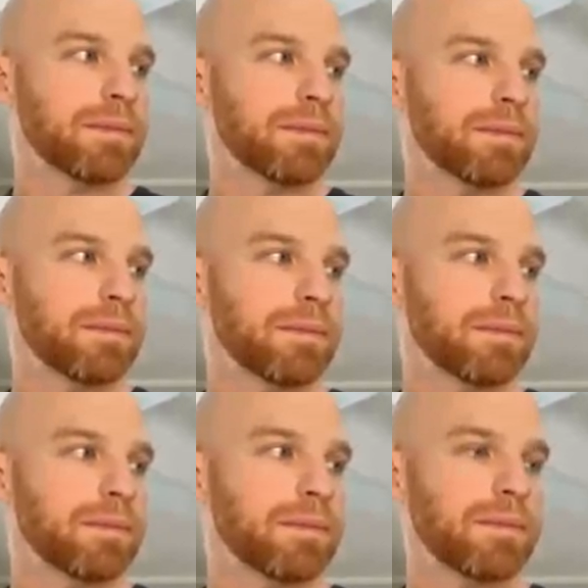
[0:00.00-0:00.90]

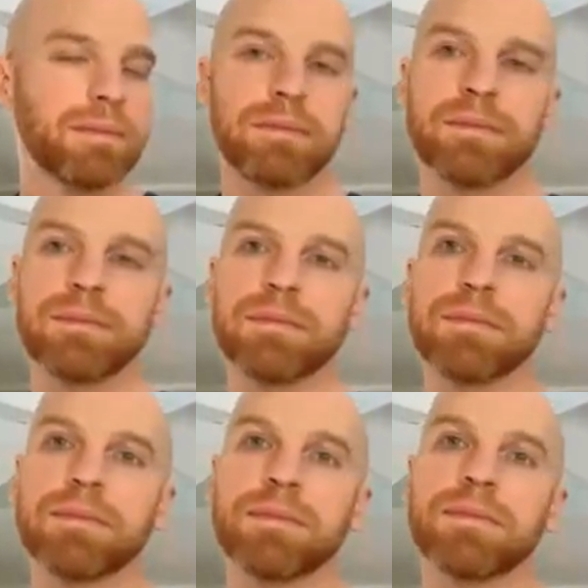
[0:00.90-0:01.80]

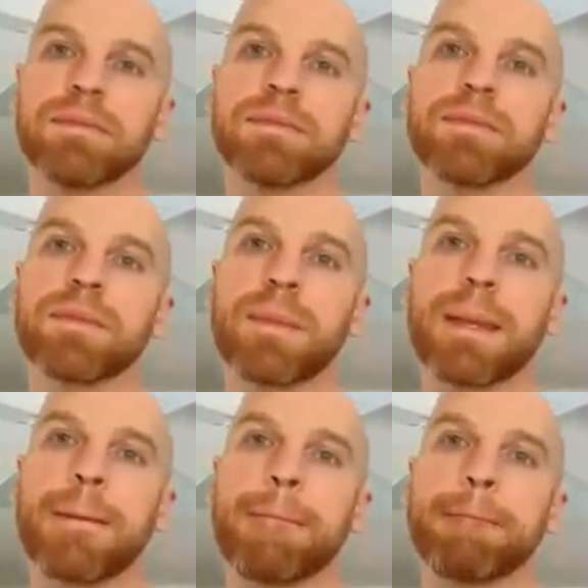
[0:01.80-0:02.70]

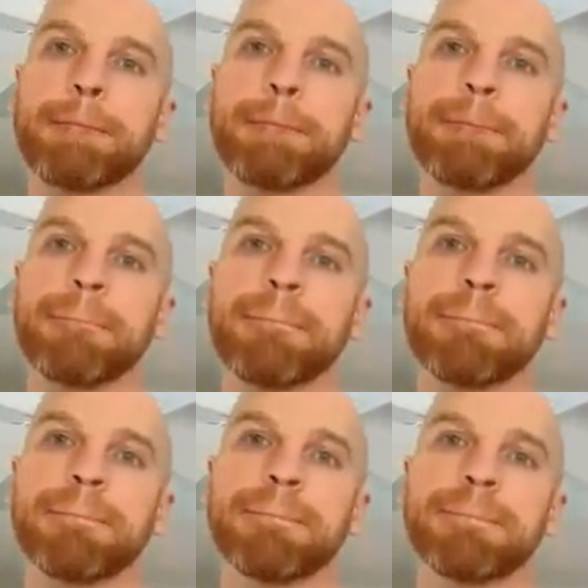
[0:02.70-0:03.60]

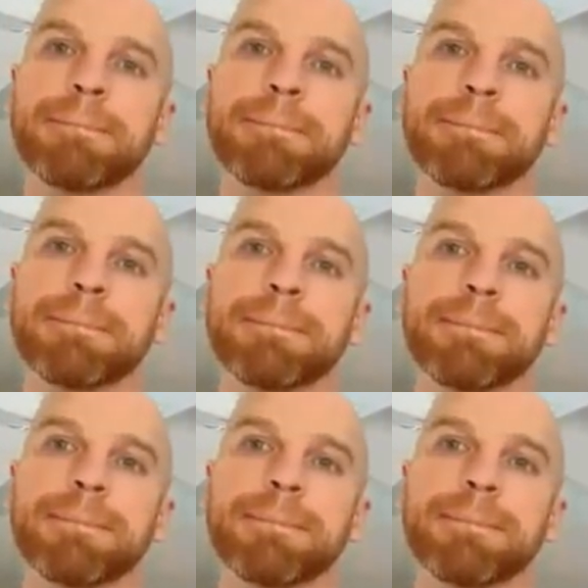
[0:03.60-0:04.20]
No words are spoken by the person on screen.